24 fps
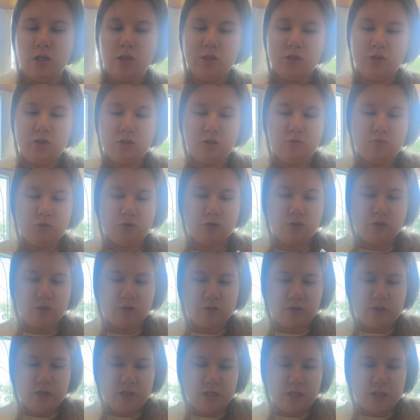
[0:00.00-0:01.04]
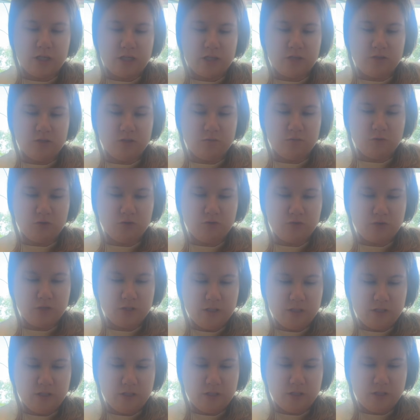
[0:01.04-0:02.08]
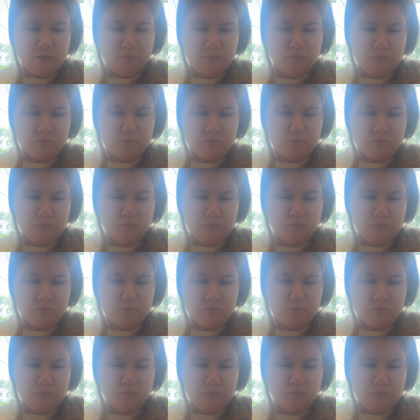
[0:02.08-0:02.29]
So I'm just gonna go ahead and add some lotion in there.